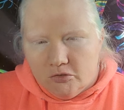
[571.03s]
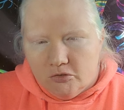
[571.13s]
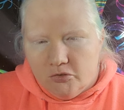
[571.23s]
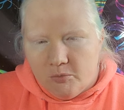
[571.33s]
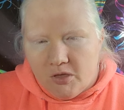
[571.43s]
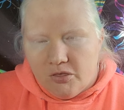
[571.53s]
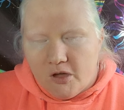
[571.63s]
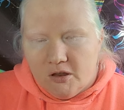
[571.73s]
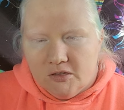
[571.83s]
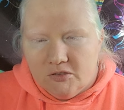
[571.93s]
So my
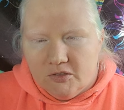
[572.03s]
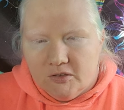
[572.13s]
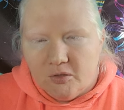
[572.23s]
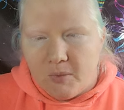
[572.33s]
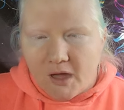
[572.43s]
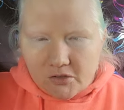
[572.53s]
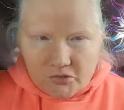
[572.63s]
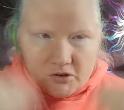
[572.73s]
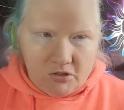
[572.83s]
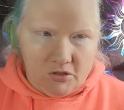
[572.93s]
thought is, like, the back is
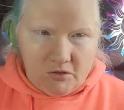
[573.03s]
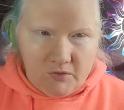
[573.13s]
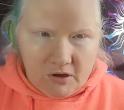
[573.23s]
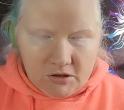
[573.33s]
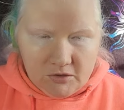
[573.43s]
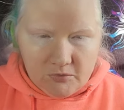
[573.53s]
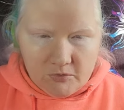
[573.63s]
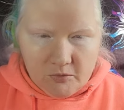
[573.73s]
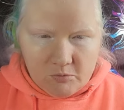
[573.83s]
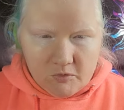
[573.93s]
going to look very
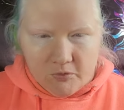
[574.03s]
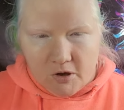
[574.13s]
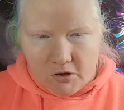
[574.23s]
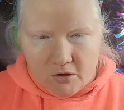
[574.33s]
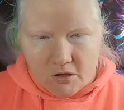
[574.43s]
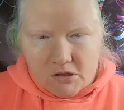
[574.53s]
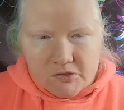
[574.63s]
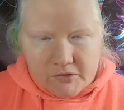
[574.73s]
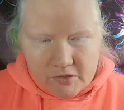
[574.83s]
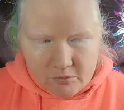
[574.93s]
different from the front. You're not going to
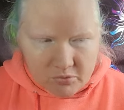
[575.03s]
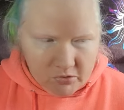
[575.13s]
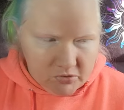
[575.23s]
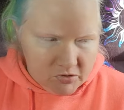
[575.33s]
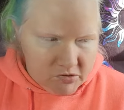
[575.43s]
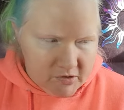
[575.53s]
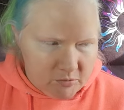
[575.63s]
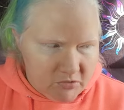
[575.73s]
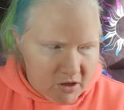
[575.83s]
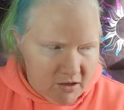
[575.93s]
see them both at the
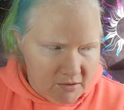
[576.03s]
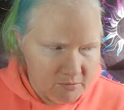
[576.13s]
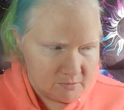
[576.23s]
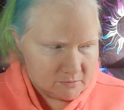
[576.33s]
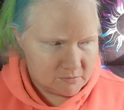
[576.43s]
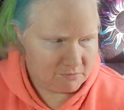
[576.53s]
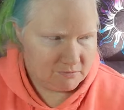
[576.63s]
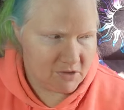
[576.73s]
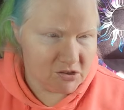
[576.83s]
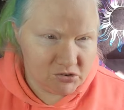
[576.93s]
same time
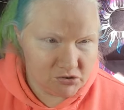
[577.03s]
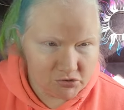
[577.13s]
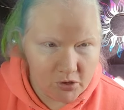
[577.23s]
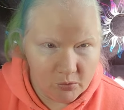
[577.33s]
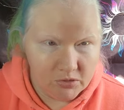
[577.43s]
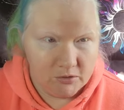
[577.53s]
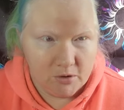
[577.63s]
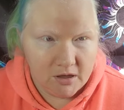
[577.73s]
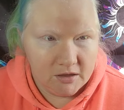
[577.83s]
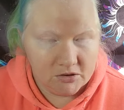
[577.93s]
I should just go with it, right?